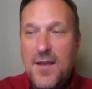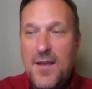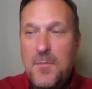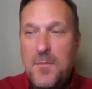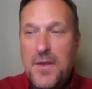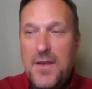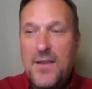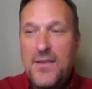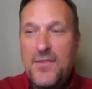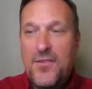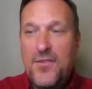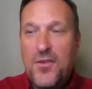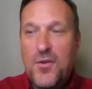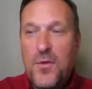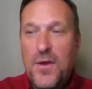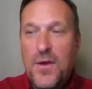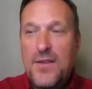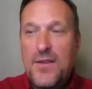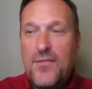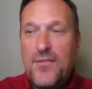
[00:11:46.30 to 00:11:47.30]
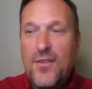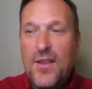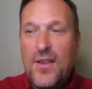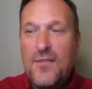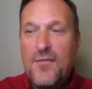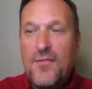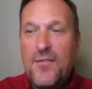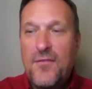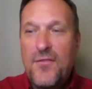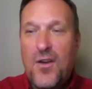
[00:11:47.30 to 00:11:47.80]
because the greatest
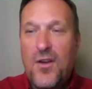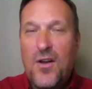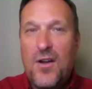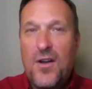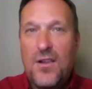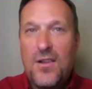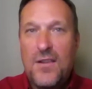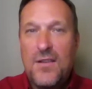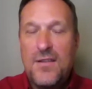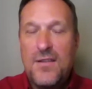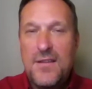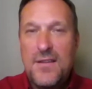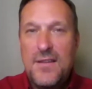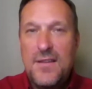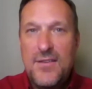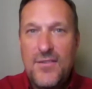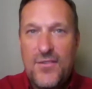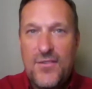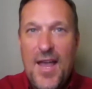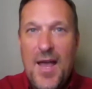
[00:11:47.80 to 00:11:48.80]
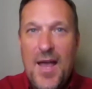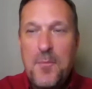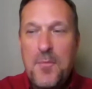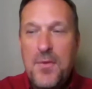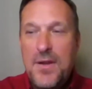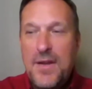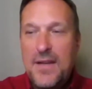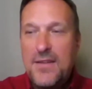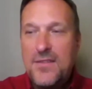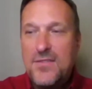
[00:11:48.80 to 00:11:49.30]
love of all is
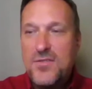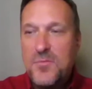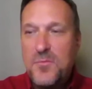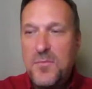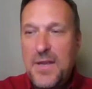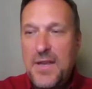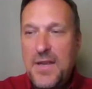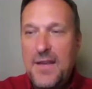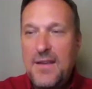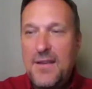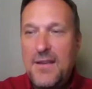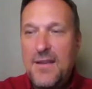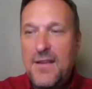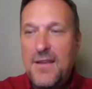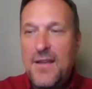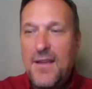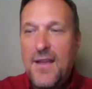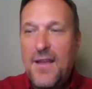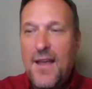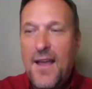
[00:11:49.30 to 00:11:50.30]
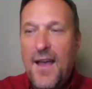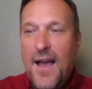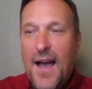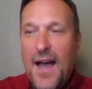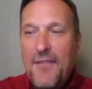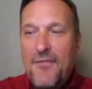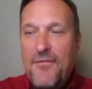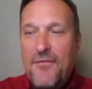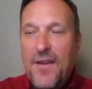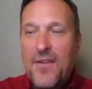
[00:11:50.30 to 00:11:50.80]
happening to me.
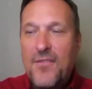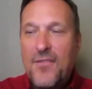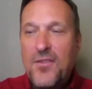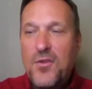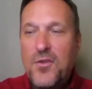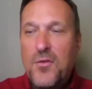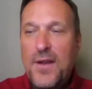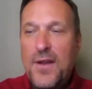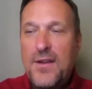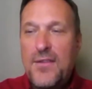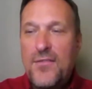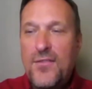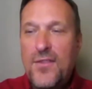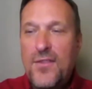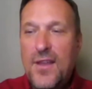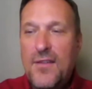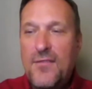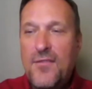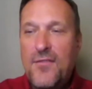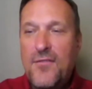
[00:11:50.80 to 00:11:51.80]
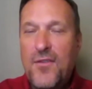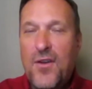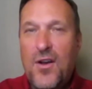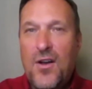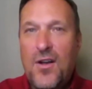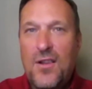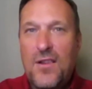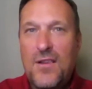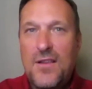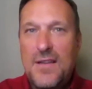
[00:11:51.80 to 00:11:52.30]
I found the greatest love of
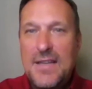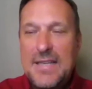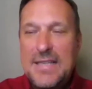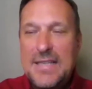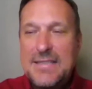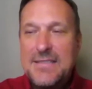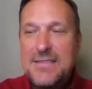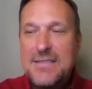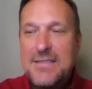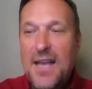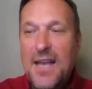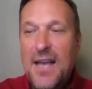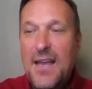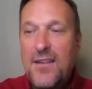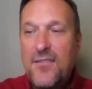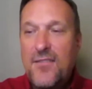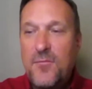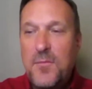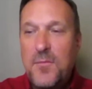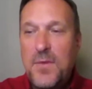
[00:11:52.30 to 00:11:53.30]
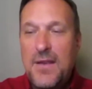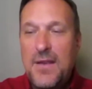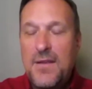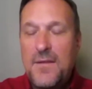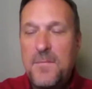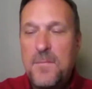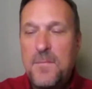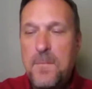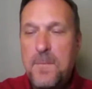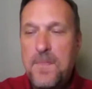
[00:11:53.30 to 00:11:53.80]
all inside of me.
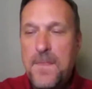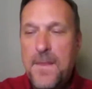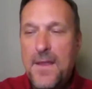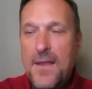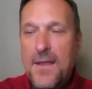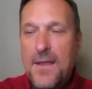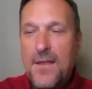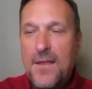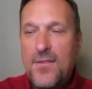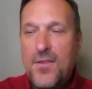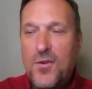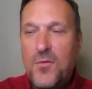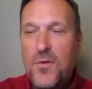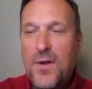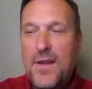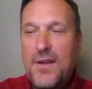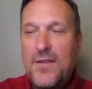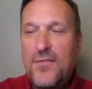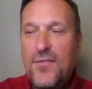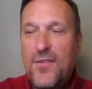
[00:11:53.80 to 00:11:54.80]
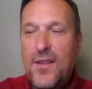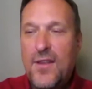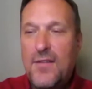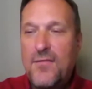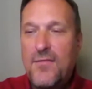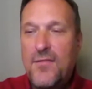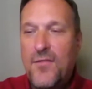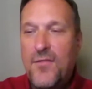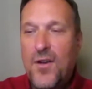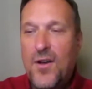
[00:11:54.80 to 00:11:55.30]
The greatest love
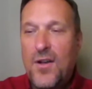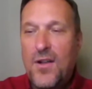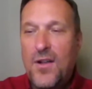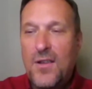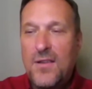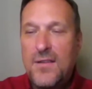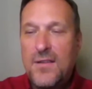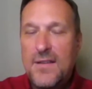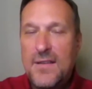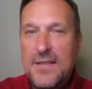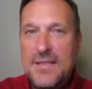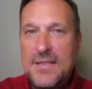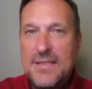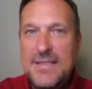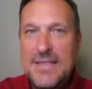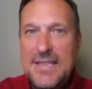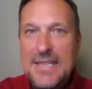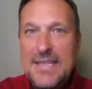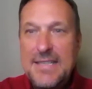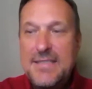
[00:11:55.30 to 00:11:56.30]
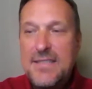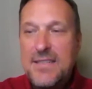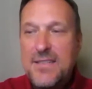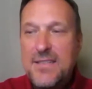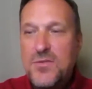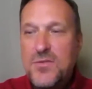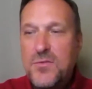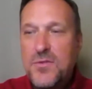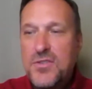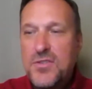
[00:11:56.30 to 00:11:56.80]
of all is easy
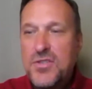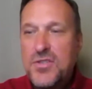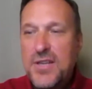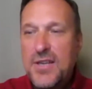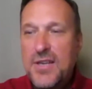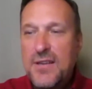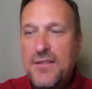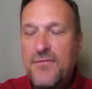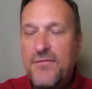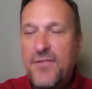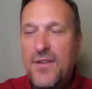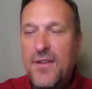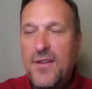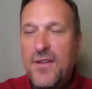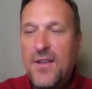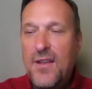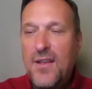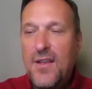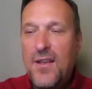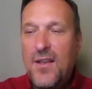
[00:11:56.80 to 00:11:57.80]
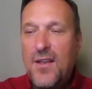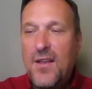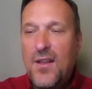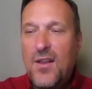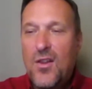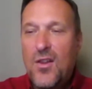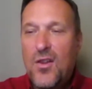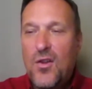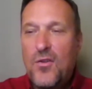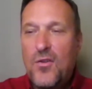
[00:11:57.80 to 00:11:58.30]
to achieve.
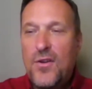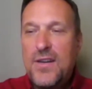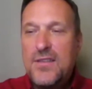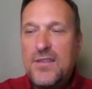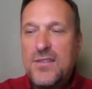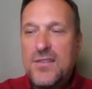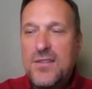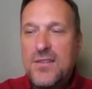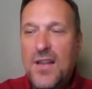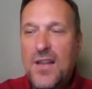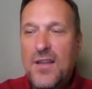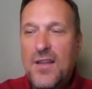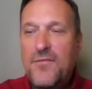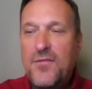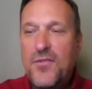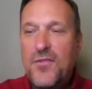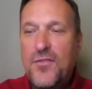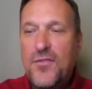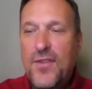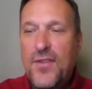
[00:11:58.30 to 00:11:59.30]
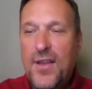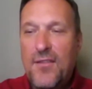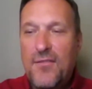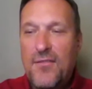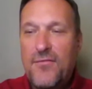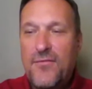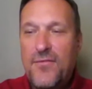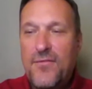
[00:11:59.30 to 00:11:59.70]
Learning to love yourself